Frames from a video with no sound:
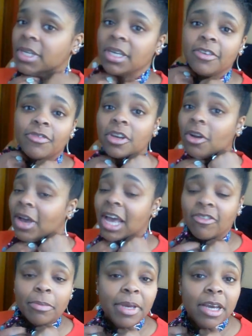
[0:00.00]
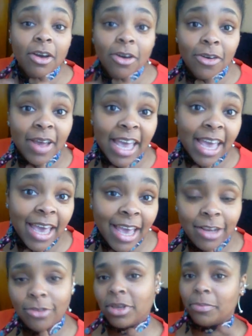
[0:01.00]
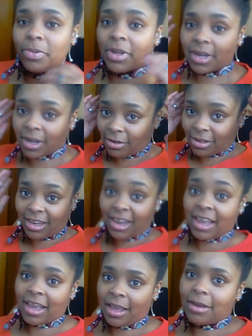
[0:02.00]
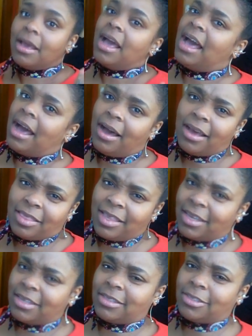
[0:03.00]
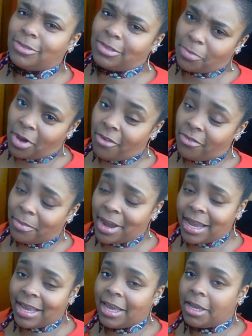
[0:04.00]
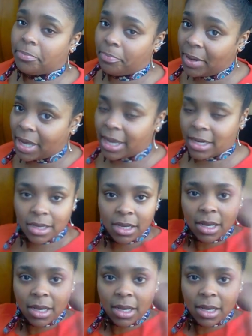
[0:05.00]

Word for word: If you don't have a big old head, you can put it on your head. I think it's too small for my head, but